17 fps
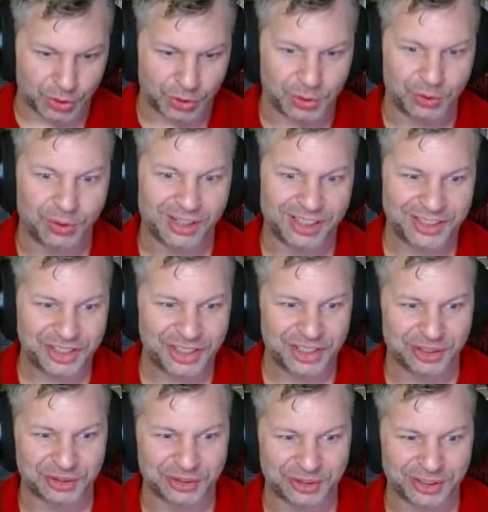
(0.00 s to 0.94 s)
to our
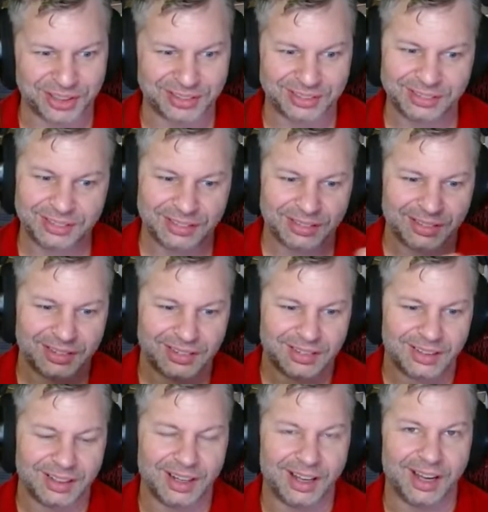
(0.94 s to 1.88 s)
children
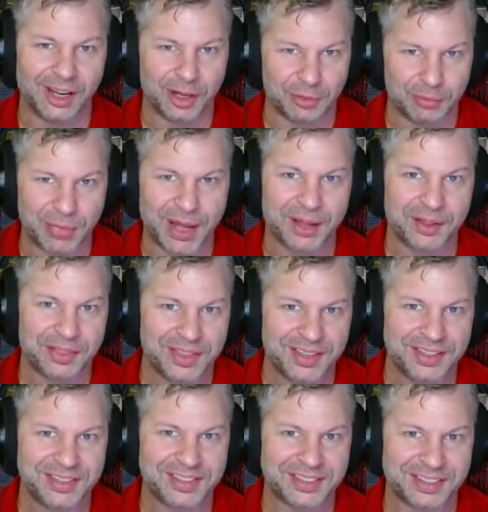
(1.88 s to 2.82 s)
about
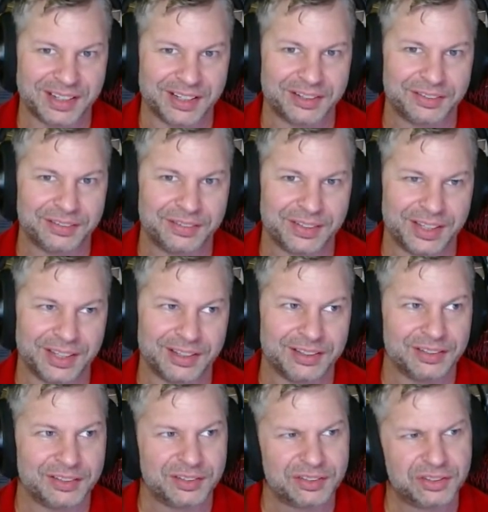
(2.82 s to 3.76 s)
this stuff
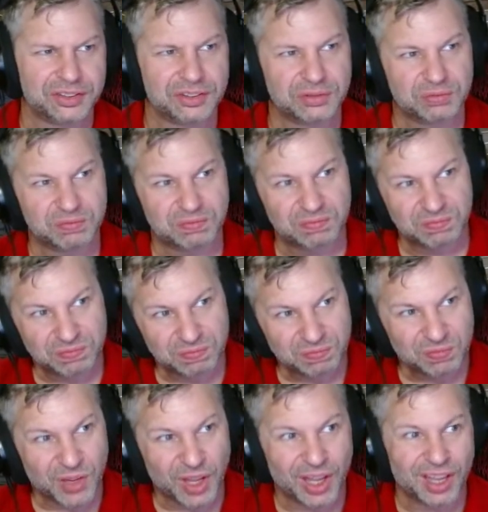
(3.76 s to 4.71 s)
it's
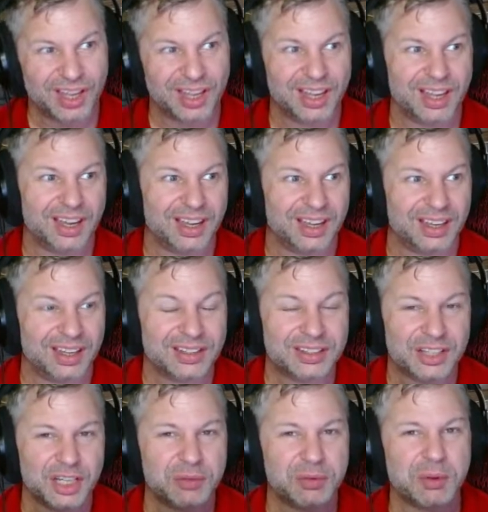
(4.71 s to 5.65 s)

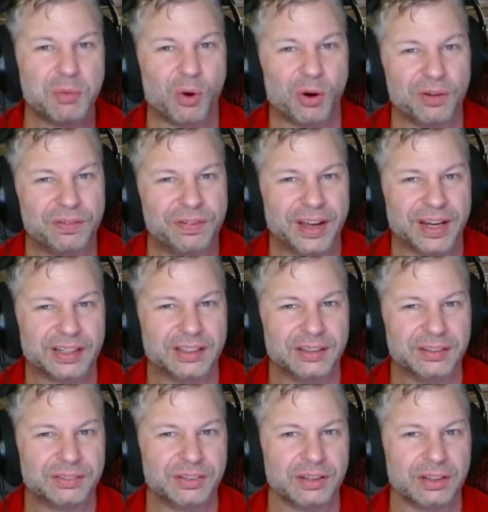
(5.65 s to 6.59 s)
going to be more
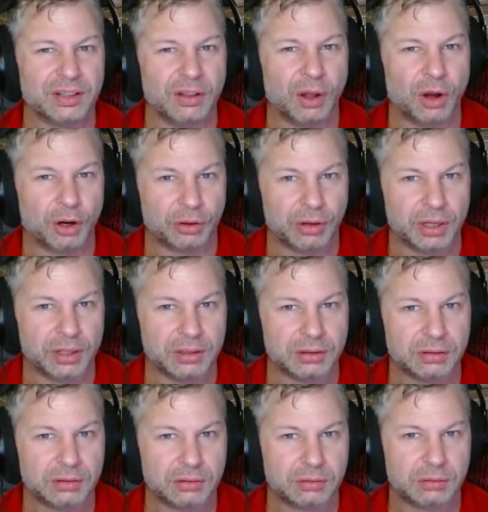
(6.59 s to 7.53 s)
effective in the long
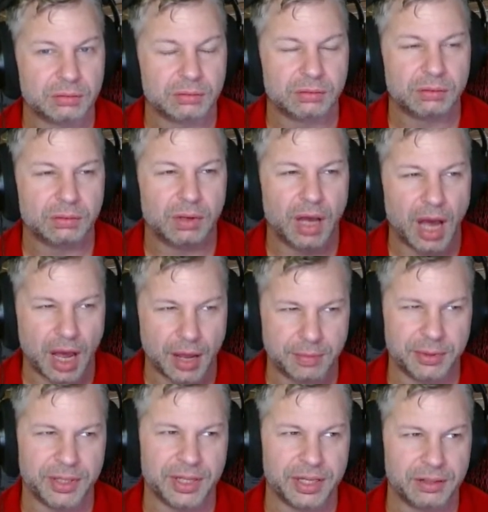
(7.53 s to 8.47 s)
run, I
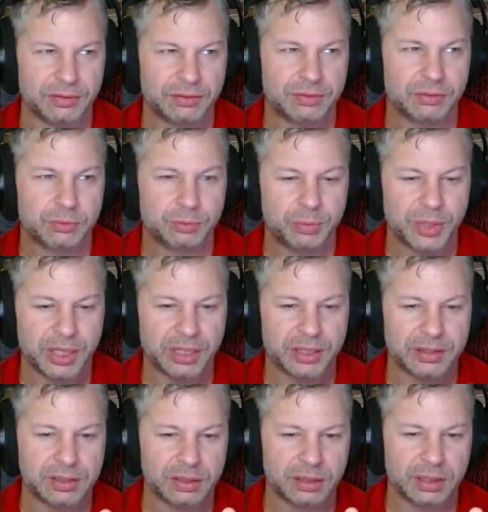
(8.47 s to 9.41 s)
believe,
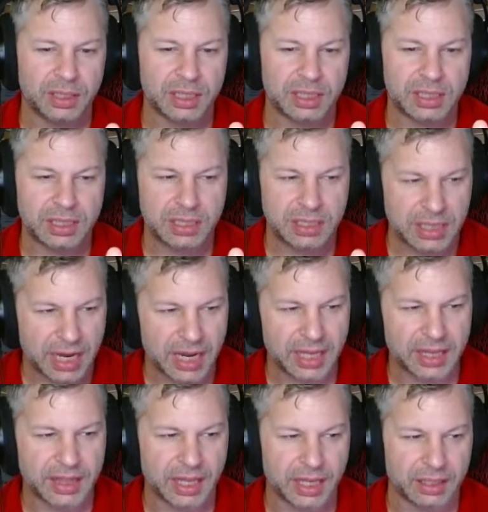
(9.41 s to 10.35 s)
because they're going to
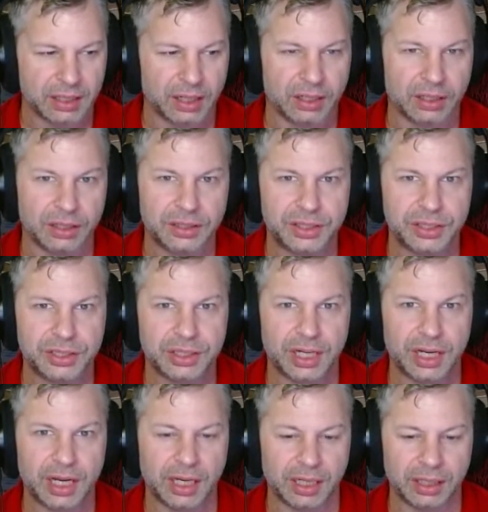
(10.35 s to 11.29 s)
take that knowledge
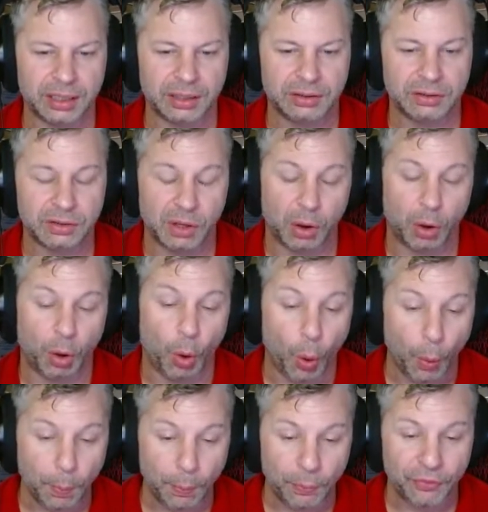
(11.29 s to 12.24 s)
and
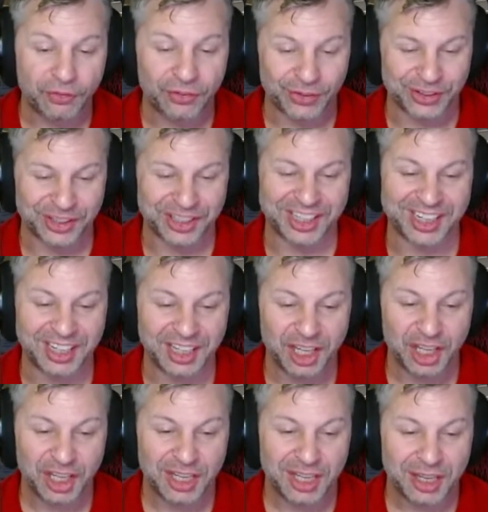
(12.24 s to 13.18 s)

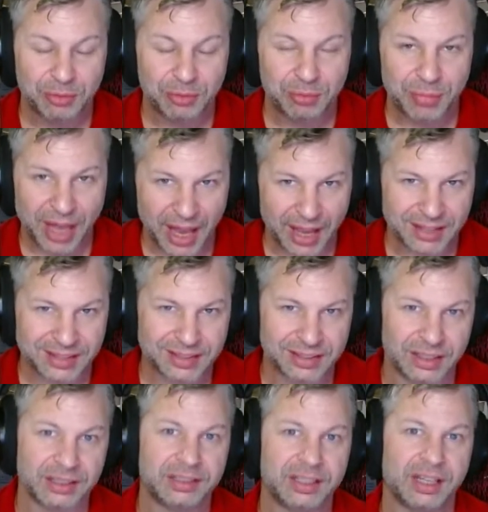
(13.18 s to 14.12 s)
hopefully pass
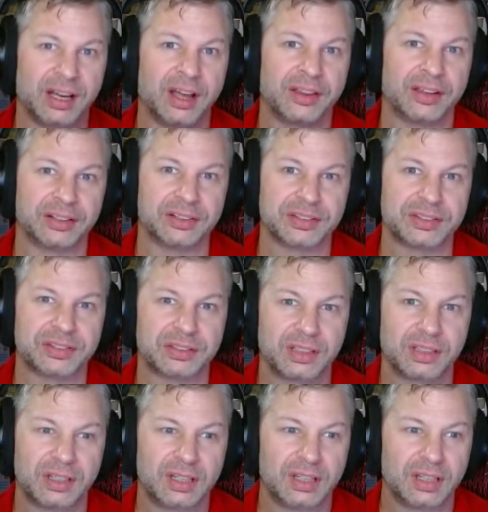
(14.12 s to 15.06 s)
it on to others.
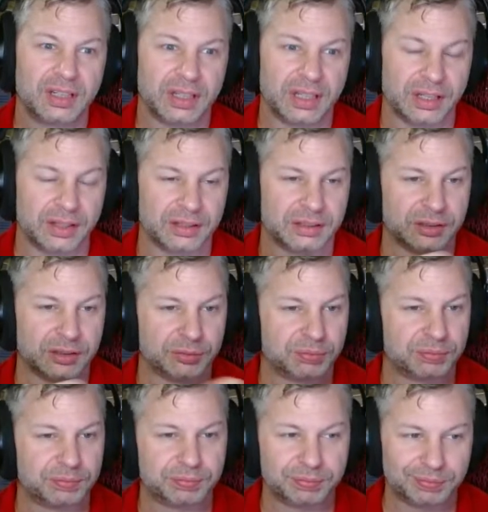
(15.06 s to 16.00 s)
Either,
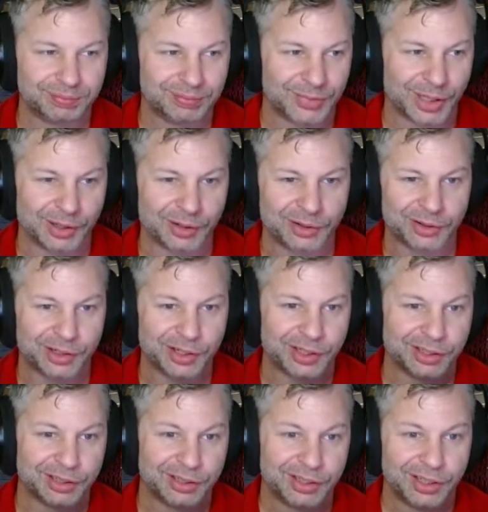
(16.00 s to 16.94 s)
they're
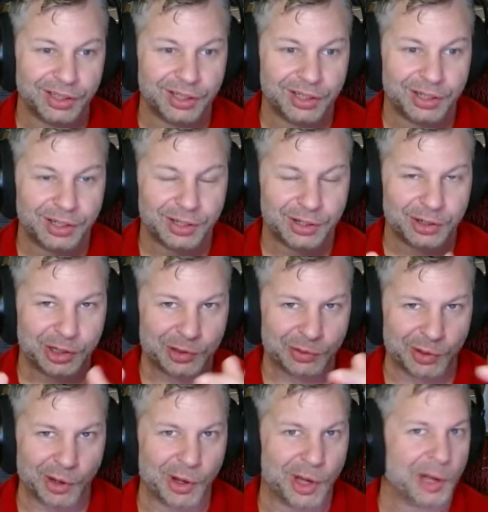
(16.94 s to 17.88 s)
going to
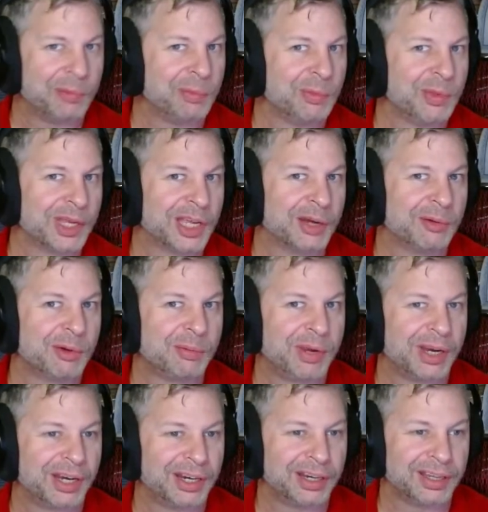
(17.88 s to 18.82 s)
grow up and become a
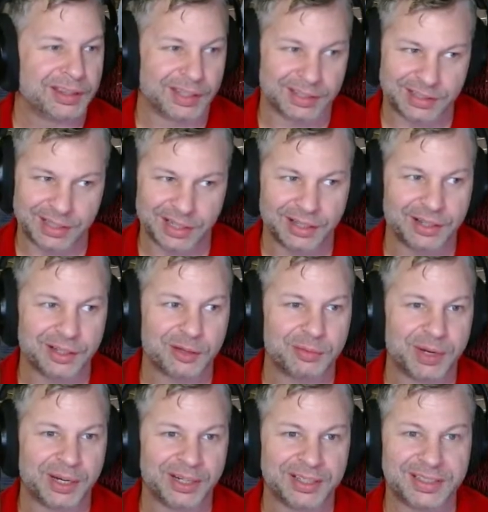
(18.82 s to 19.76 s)
parent and then tell other
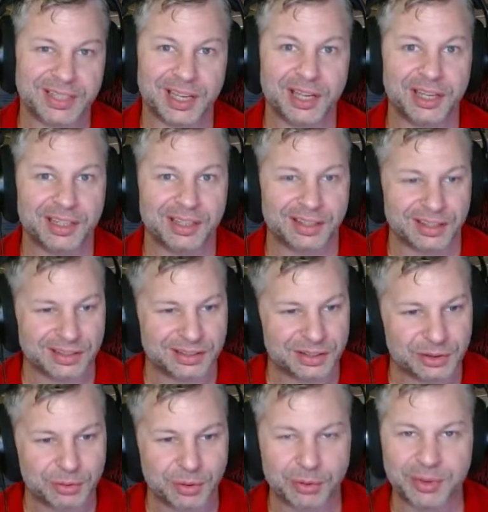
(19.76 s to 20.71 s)
parents, hey, this
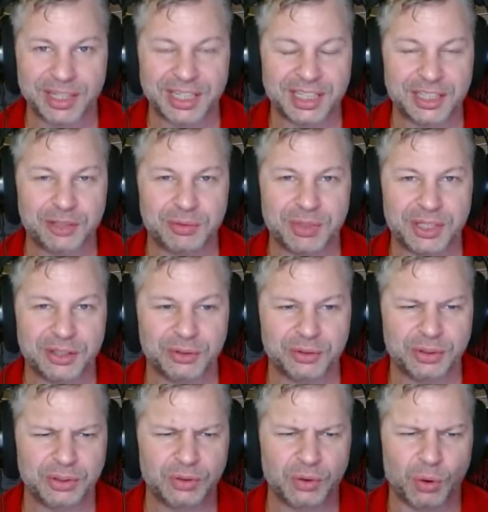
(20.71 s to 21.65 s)
is what we need to be
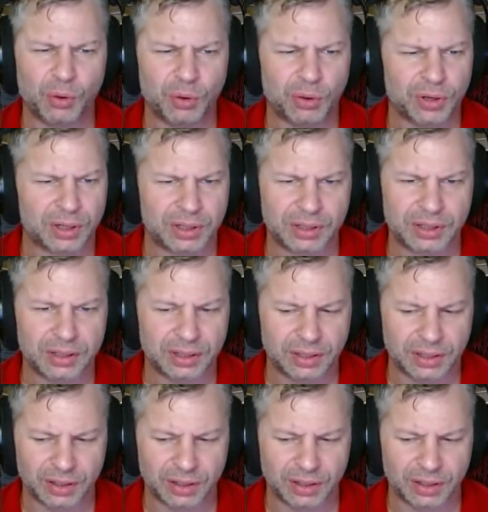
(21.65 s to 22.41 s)
doing. Or,